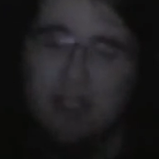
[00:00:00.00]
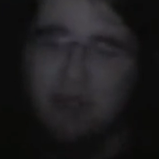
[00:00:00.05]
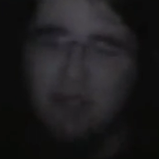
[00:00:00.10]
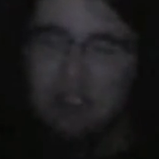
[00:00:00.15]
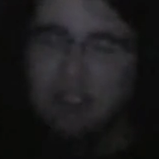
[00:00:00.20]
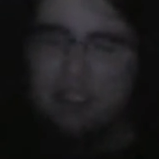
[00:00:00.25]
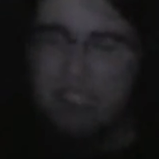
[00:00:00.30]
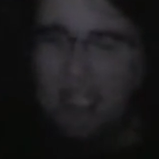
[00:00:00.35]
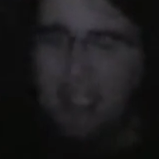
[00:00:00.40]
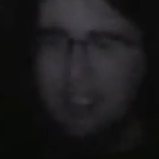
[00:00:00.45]

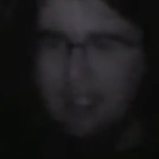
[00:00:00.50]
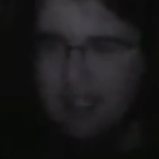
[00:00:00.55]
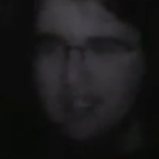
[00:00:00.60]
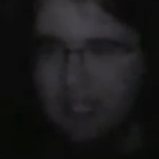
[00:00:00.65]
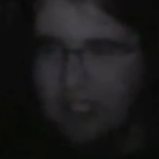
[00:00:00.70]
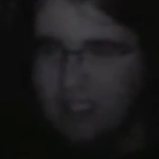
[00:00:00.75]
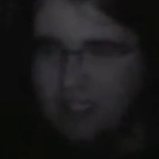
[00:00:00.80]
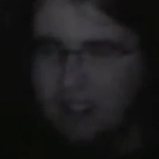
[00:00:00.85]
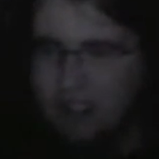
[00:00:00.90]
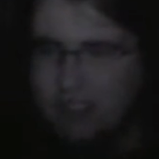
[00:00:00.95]
people saying
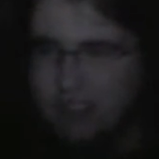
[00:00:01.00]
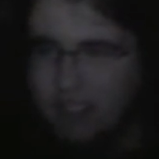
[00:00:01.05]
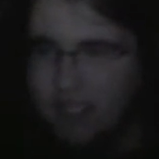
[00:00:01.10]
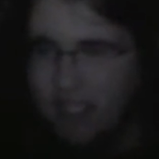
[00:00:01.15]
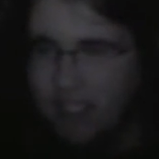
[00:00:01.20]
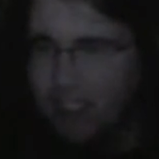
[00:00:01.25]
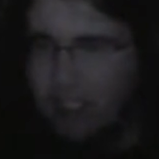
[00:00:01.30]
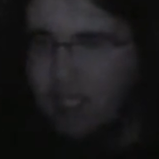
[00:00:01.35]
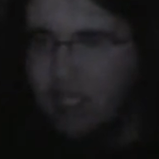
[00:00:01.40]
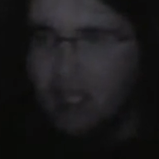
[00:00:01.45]
things
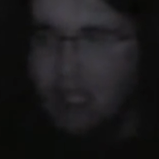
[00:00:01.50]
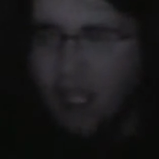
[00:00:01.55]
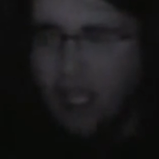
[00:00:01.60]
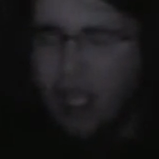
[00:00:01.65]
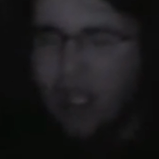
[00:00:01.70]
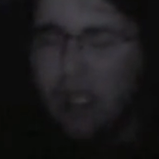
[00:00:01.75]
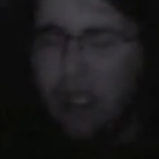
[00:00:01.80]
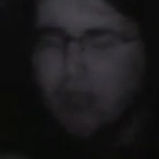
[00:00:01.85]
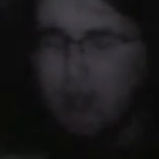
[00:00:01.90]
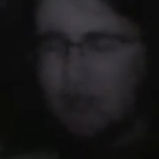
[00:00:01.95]
like,
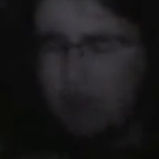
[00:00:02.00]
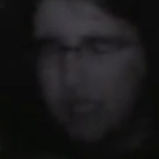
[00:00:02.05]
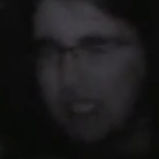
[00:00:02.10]
oh,